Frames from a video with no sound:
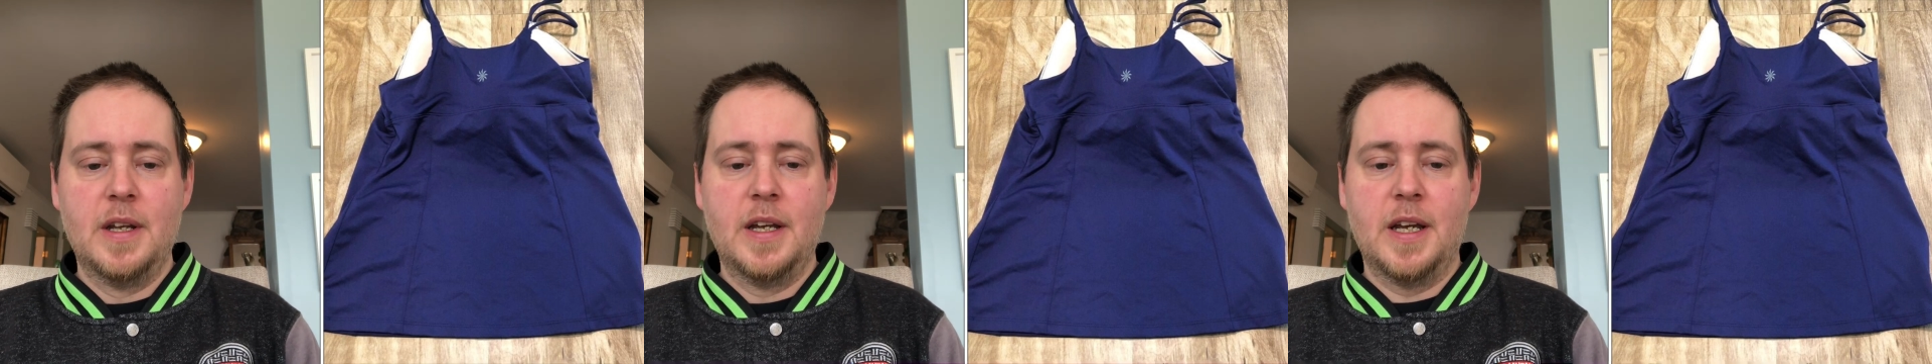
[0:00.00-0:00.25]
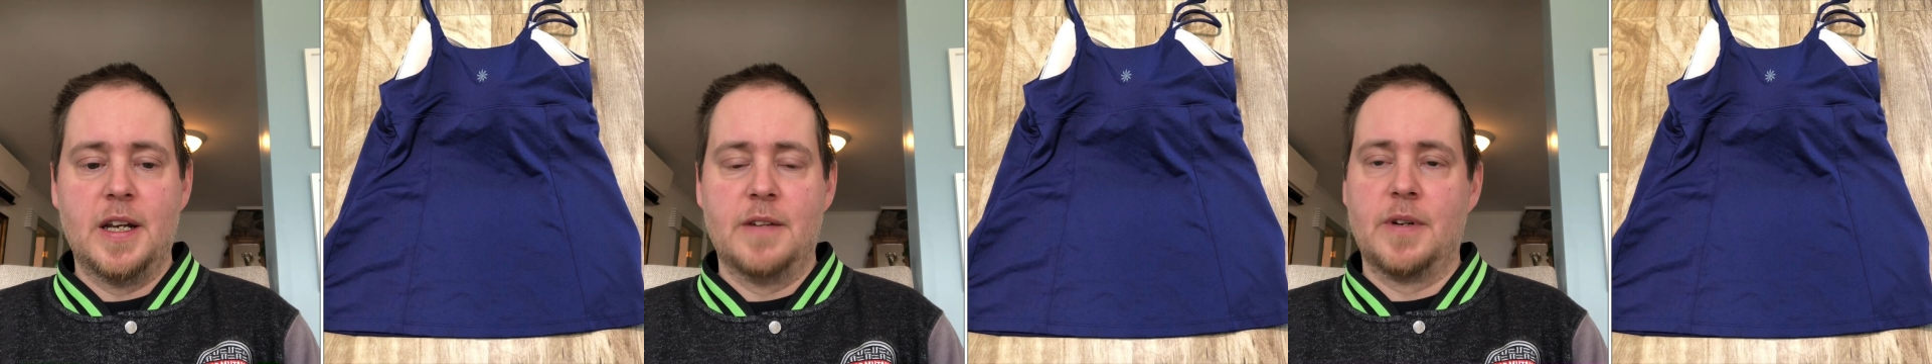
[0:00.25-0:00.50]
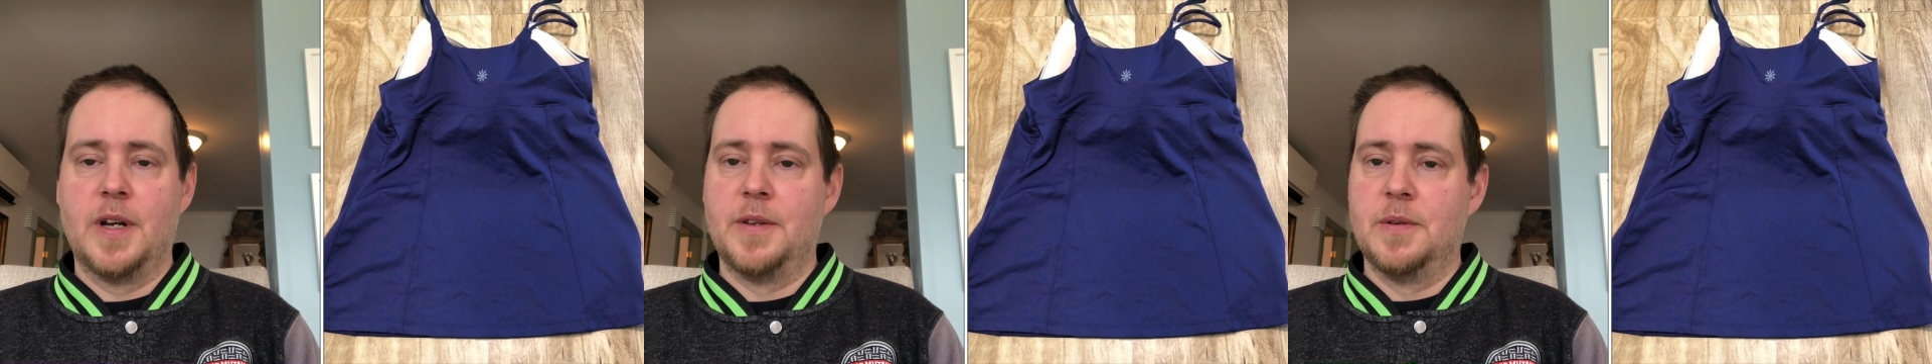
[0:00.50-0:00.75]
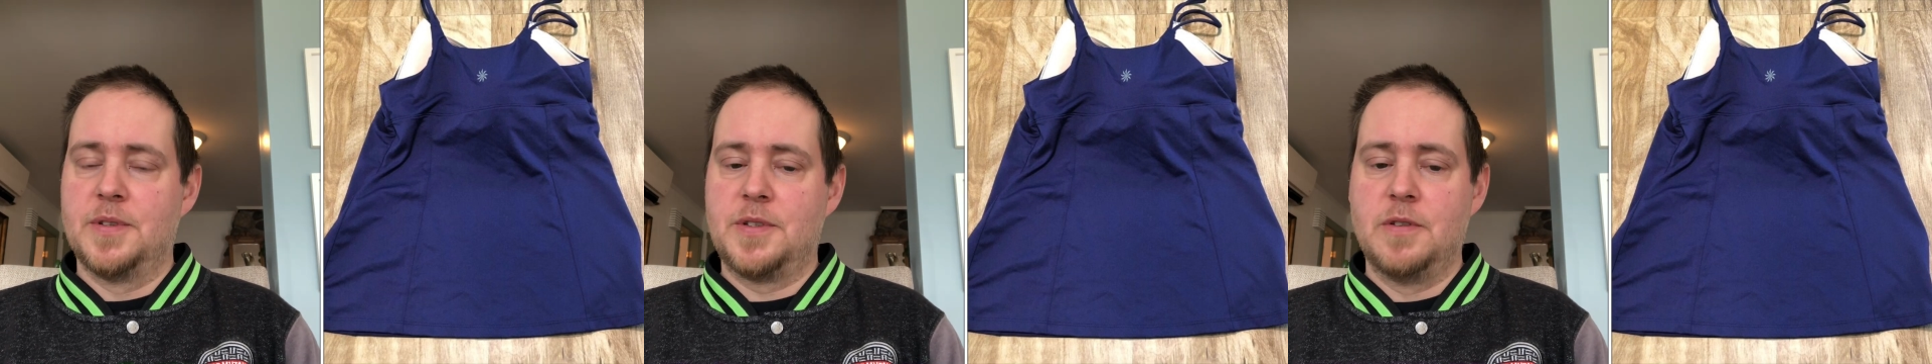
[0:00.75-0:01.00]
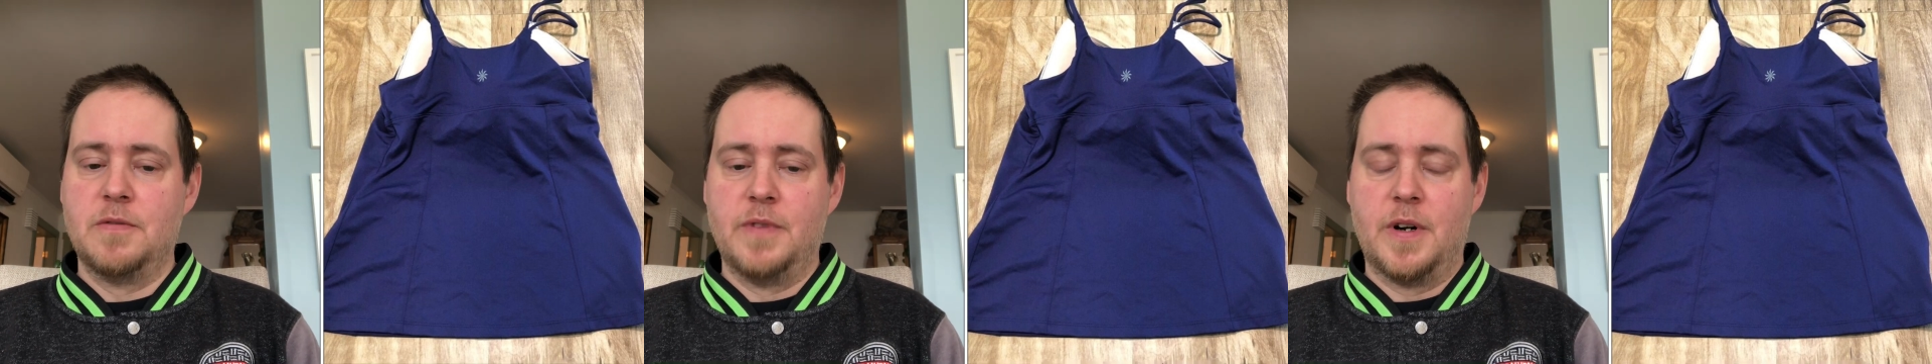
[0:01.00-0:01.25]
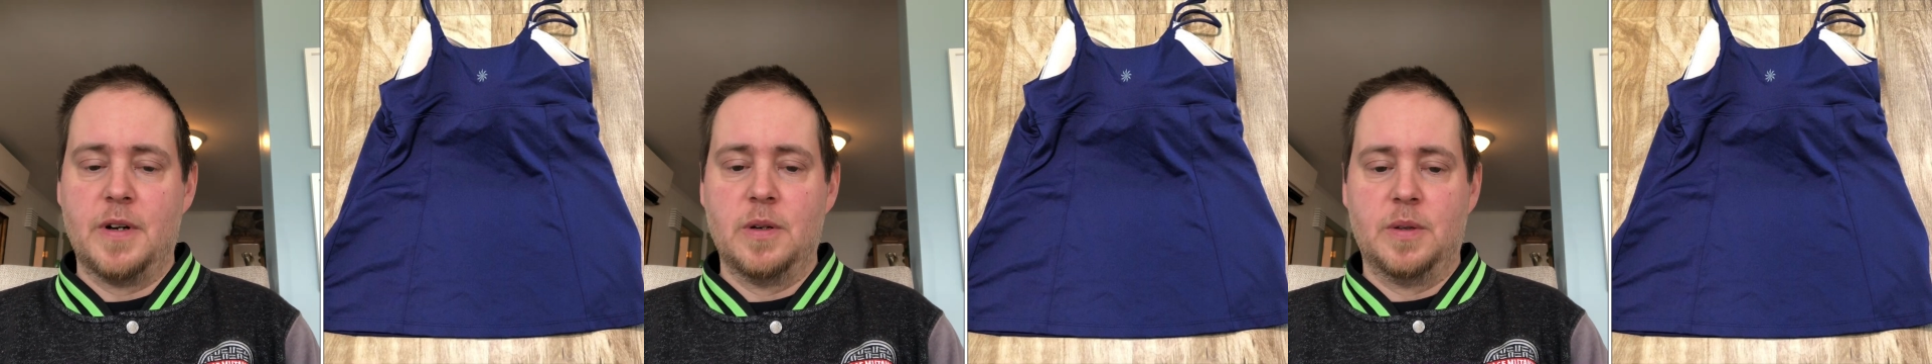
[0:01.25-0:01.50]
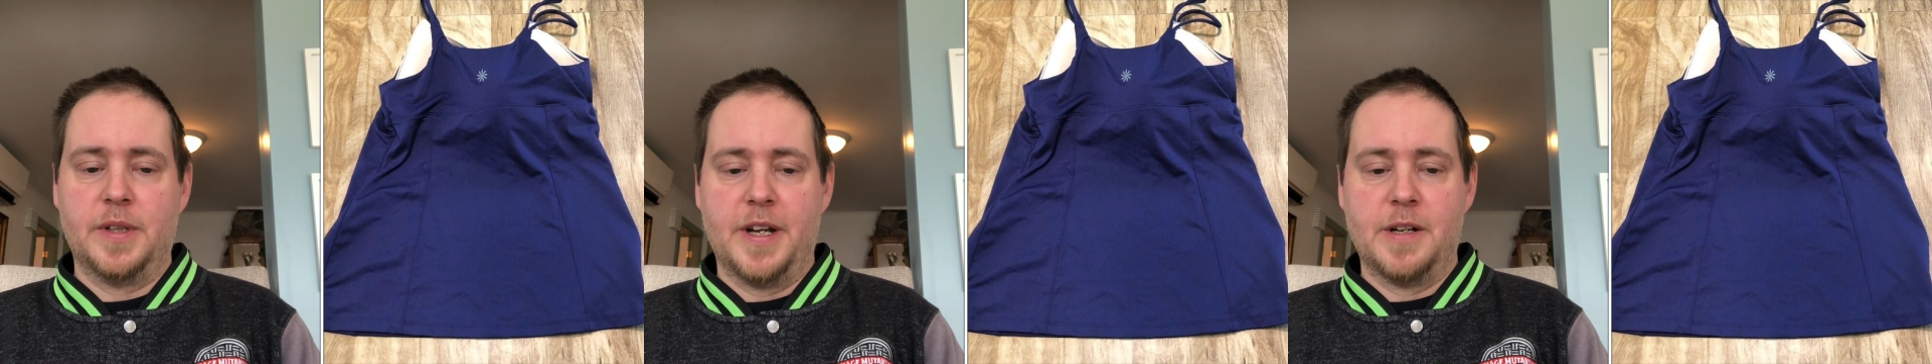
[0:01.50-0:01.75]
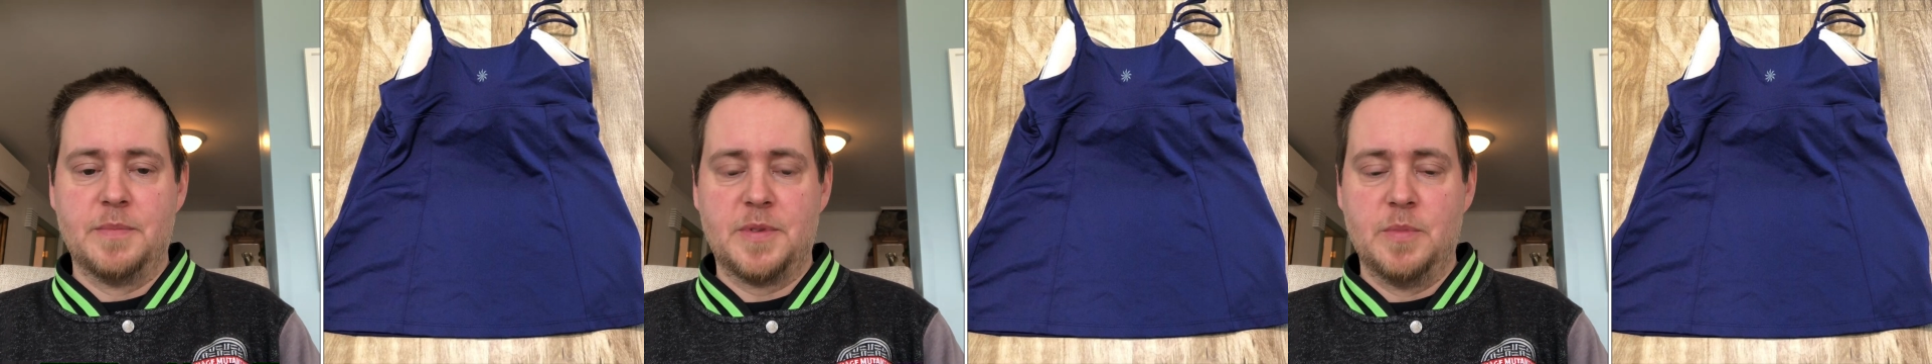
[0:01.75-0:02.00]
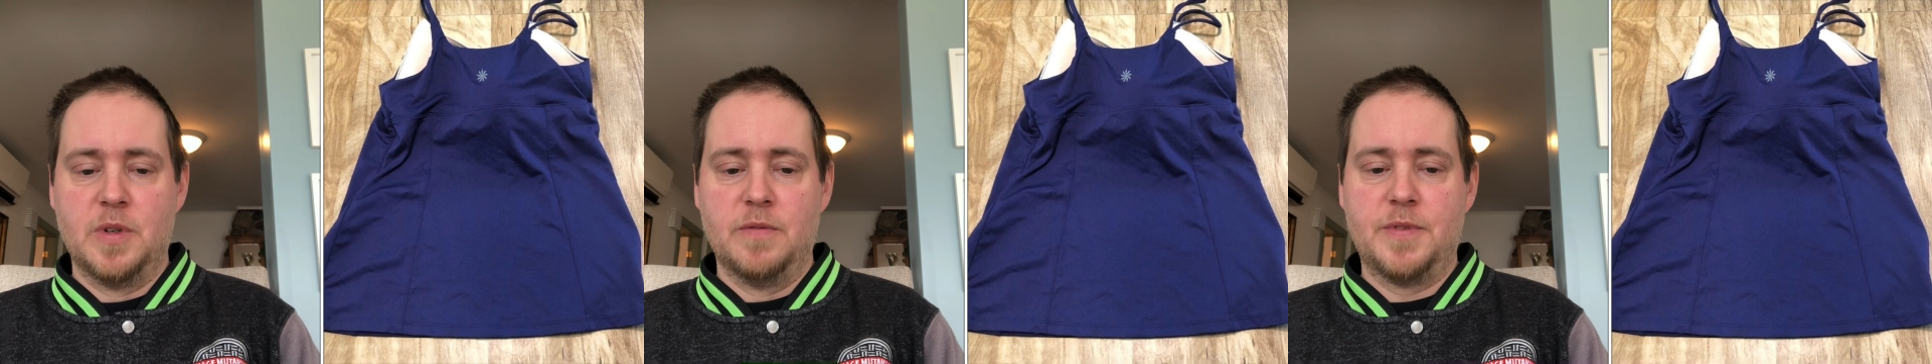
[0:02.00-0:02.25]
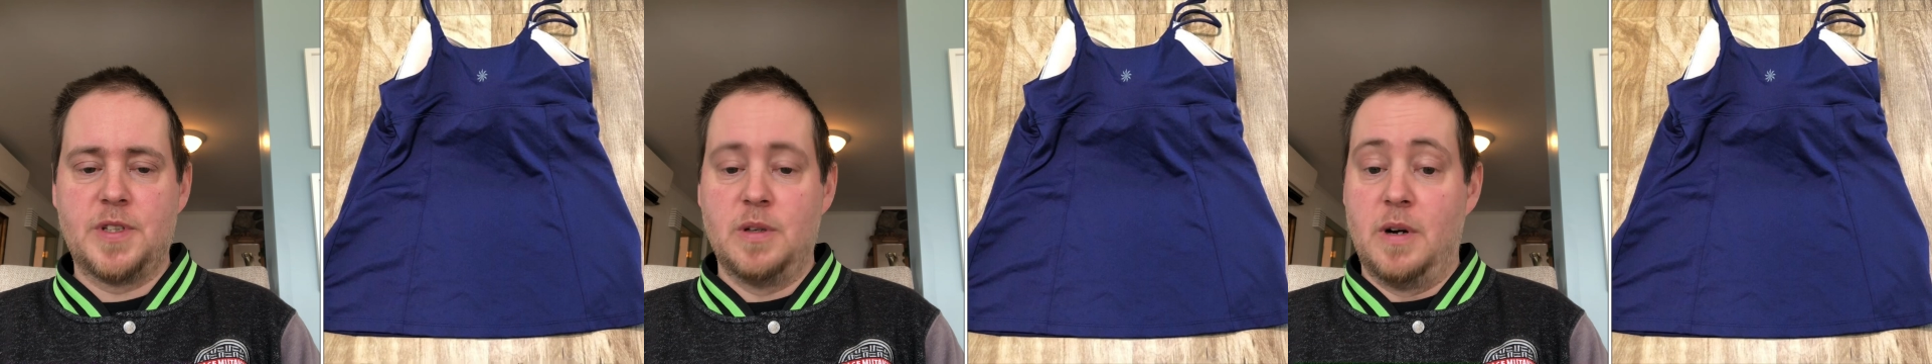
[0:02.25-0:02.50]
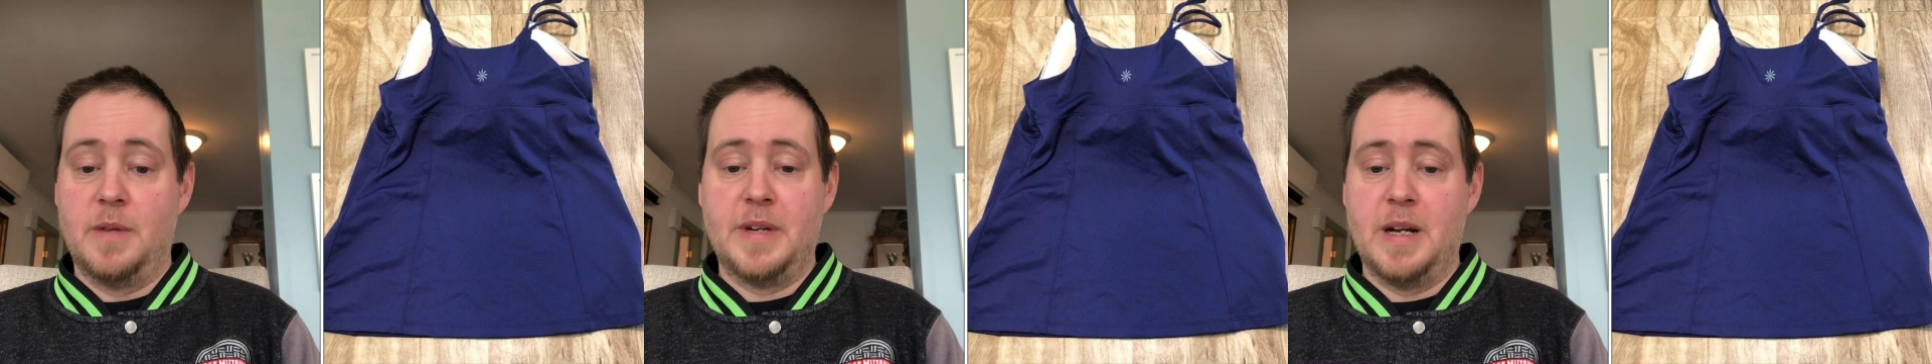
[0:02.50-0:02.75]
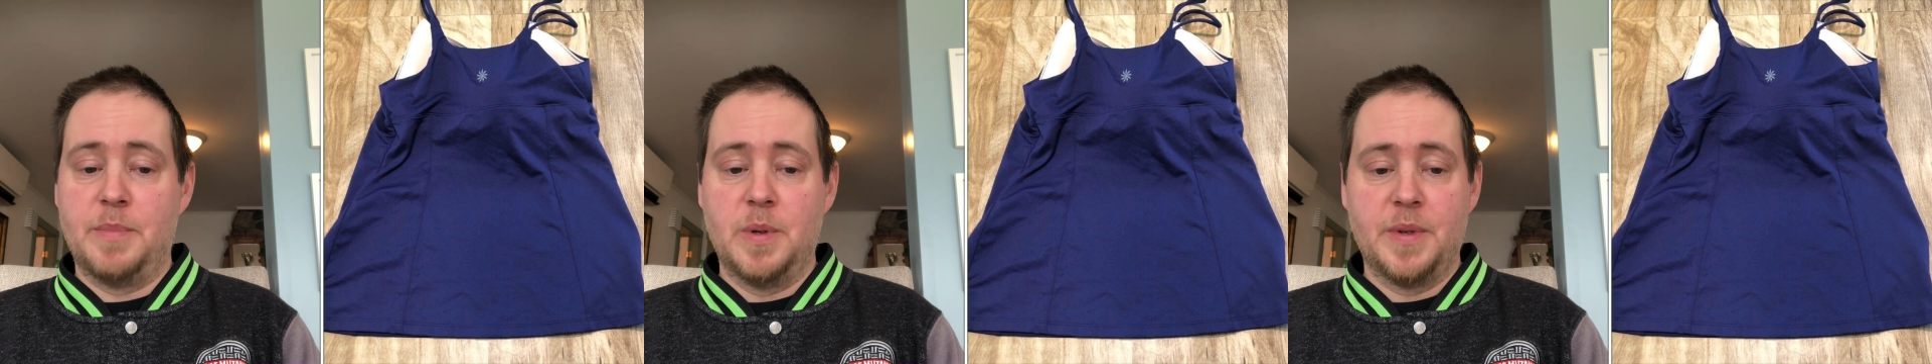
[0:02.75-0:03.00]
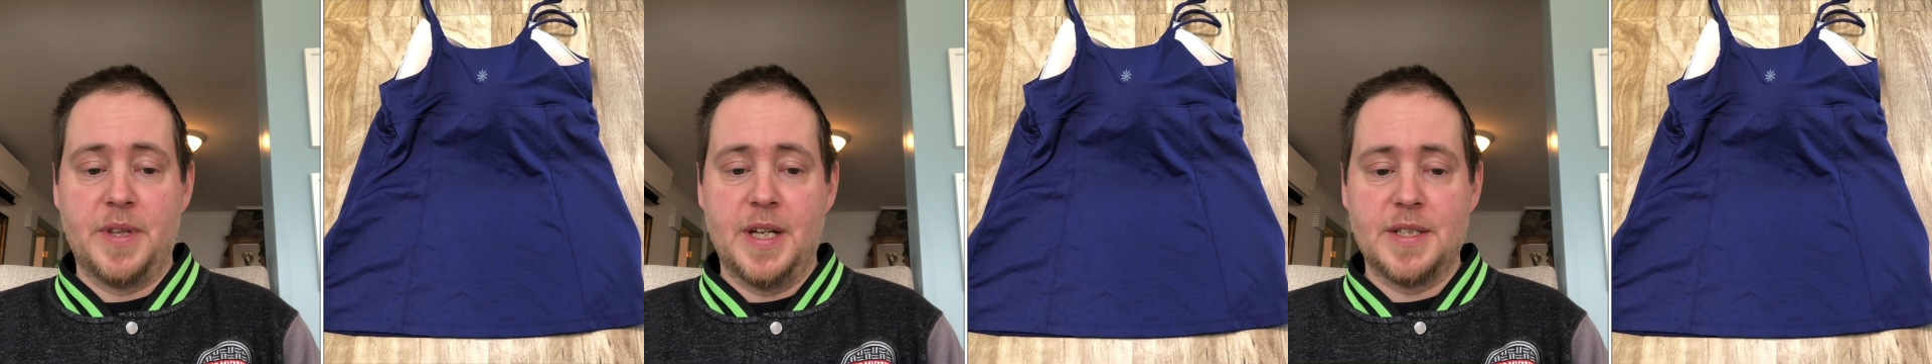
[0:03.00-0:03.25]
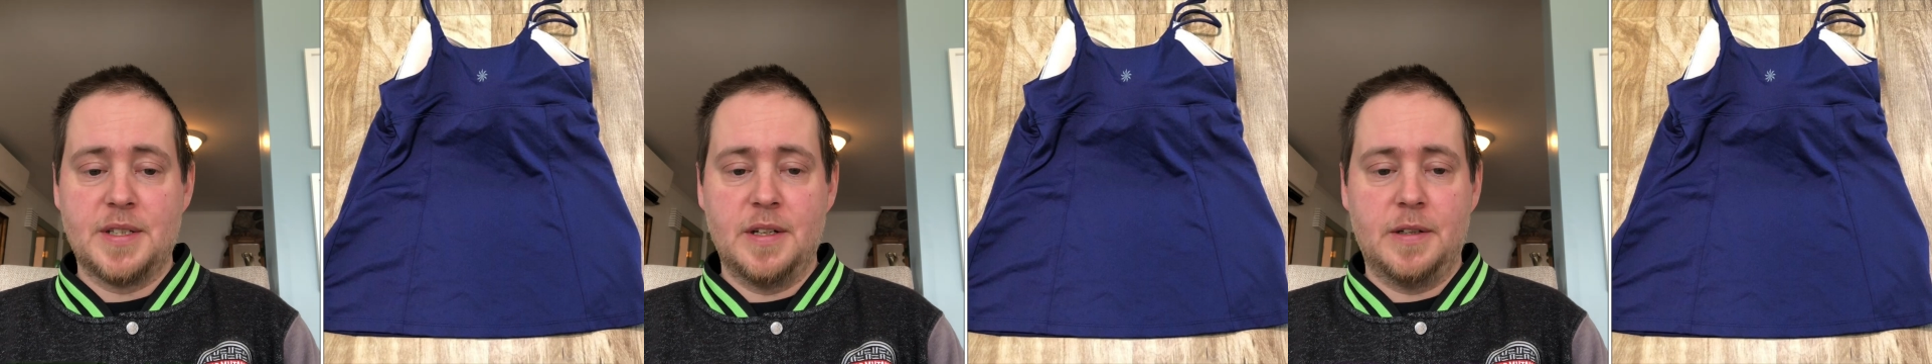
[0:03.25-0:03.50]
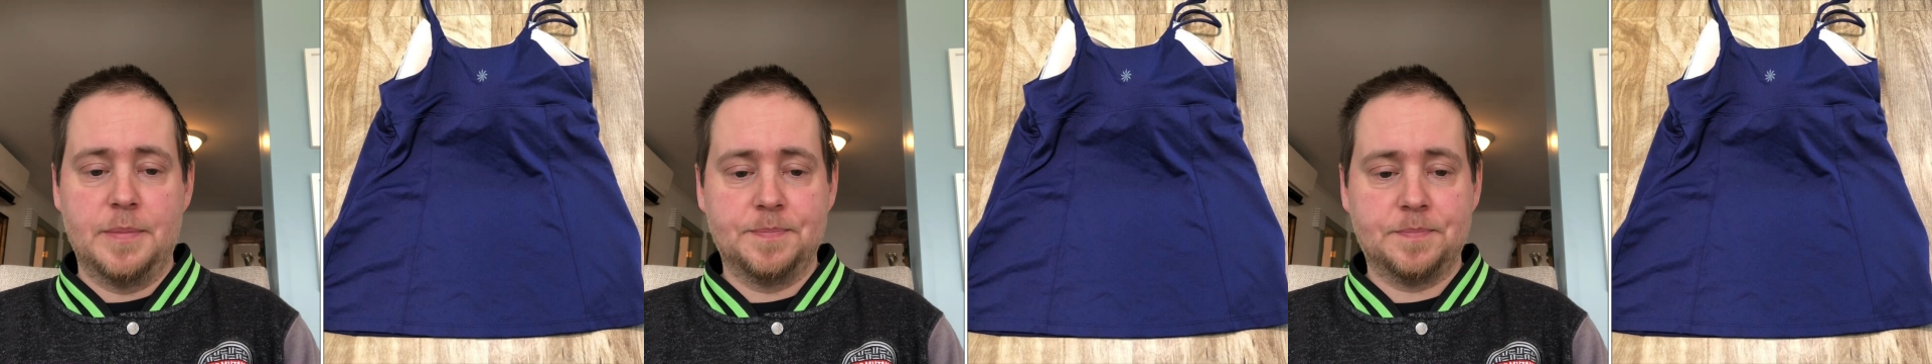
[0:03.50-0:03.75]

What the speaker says: and I've got those 2 very old items moved, so I'm happy with that sale.